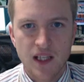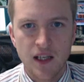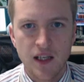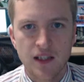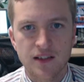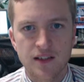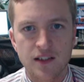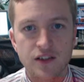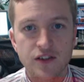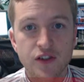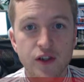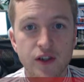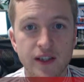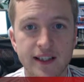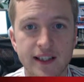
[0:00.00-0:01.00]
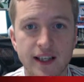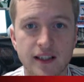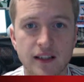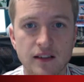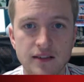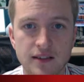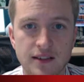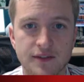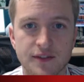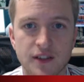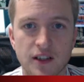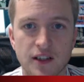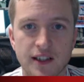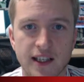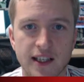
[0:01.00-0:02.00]
So those are your key headlines. If you'd
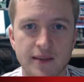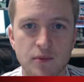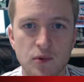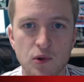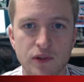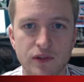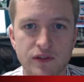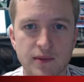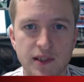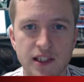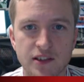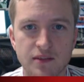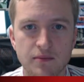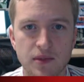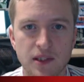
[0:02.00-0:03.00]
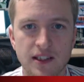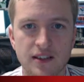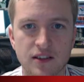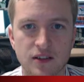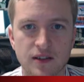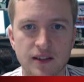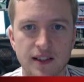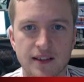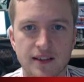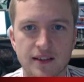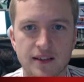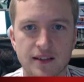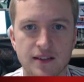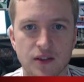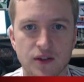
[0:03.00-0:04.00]
like any more information, please contact
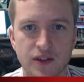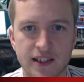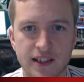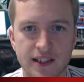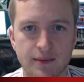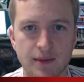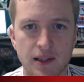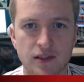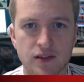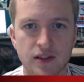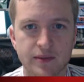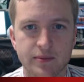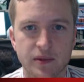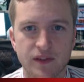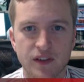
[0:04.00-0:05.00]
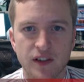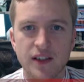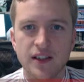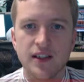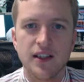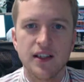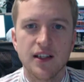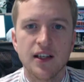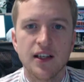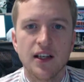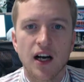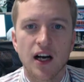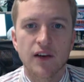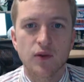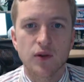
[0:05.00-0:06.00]
us on the email address provided.
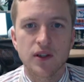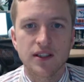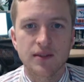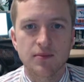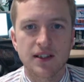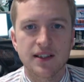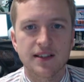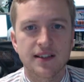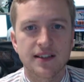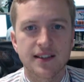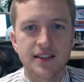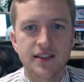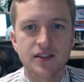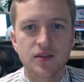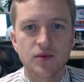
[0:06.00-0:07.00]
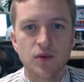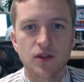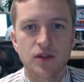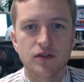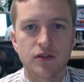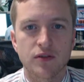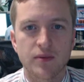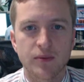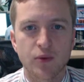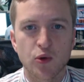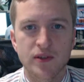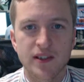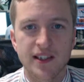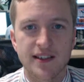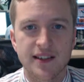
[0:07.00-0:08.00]
Otherwise, please continue to watch for a bit
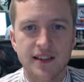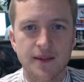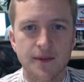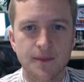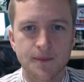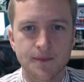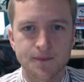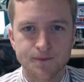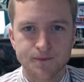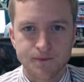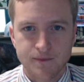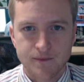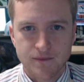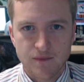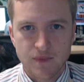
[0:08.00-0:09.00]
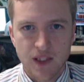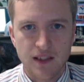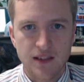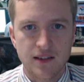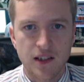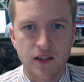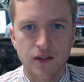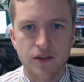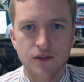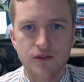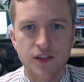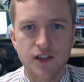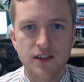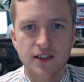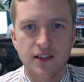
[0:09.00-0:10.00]
more detail. So
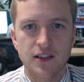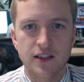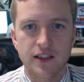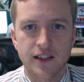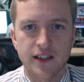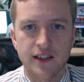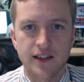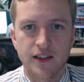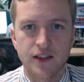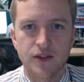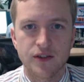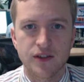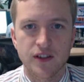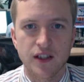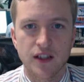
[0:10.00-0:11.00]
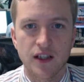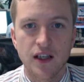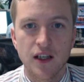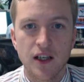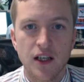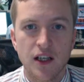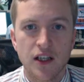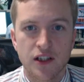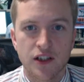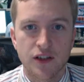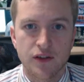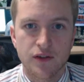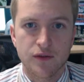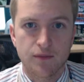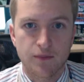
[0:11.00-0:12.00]
firstly, looking at those
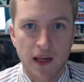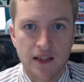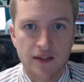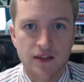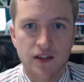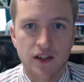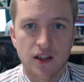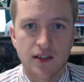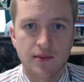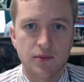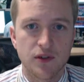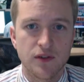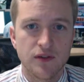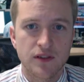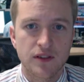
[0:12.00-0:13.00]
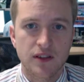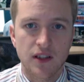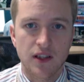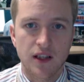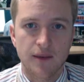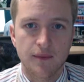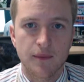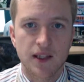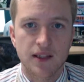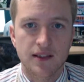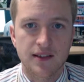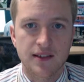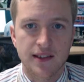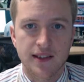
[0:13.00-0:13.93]
pound sterling moves, as I said,